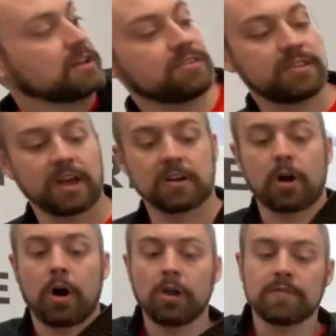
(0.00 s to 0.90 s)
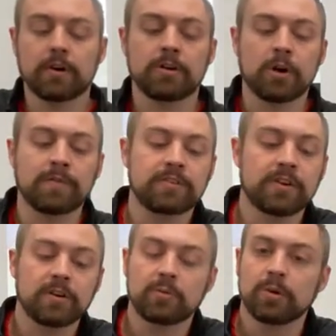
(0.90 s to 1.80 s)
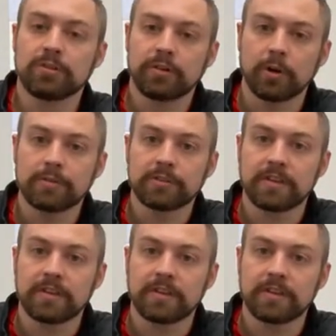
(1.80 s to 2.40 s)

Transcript: is that all of our Nova series wood stoves,